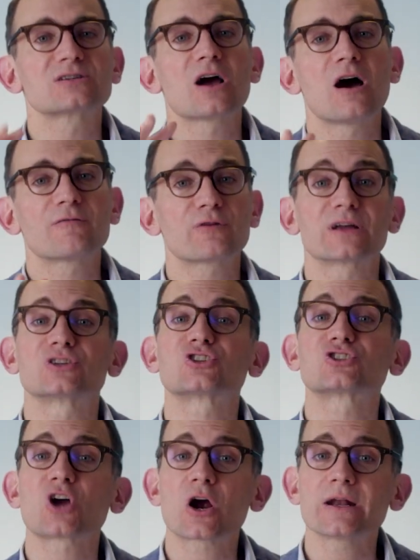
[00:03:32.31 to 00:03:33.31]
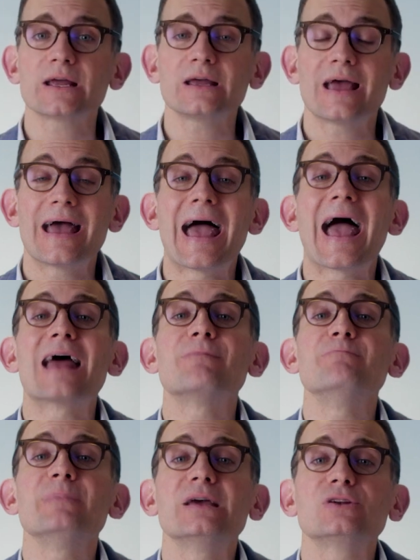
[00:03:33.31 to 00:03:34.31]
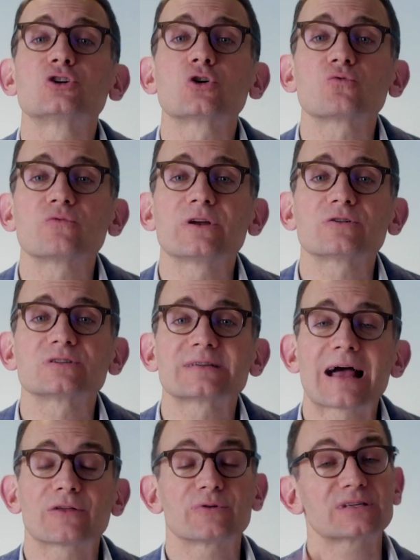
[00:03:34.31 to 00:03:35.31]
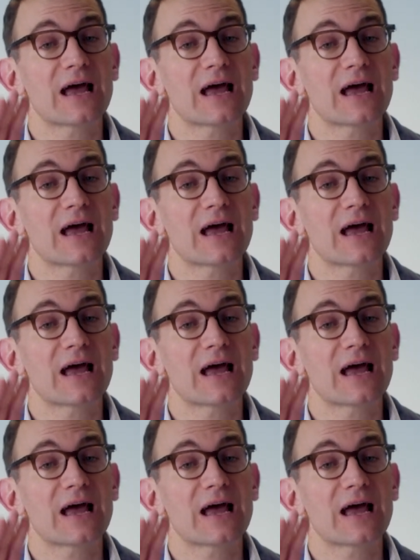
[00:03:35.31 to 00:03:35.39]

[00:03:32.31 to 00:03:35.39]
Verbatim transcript: covering starting and mid-career salaries,